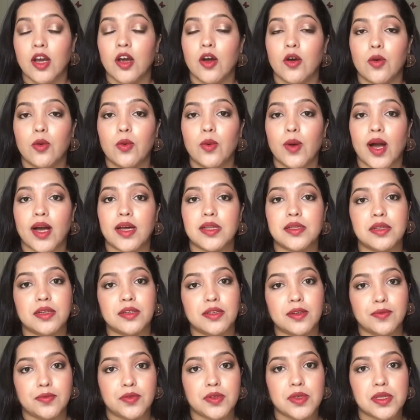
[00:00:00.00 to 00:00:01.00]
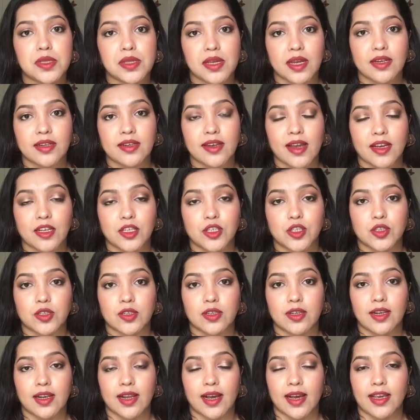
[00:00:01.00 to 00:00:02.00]
who has different skin
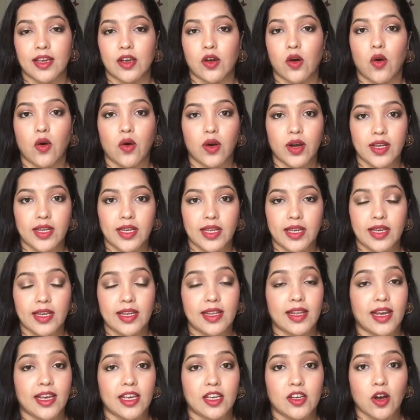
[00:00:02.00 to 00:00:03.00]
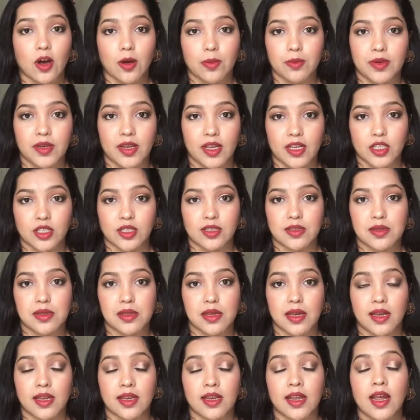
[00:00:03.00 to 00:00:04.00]
texture, like oily, like combination
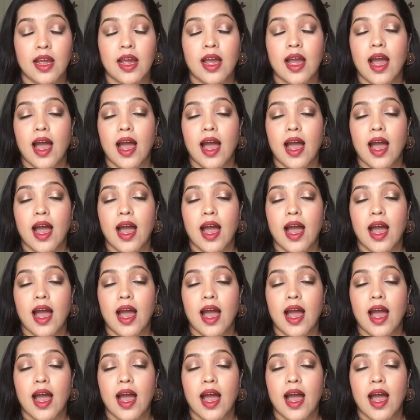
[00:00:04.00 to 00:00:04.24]
skin,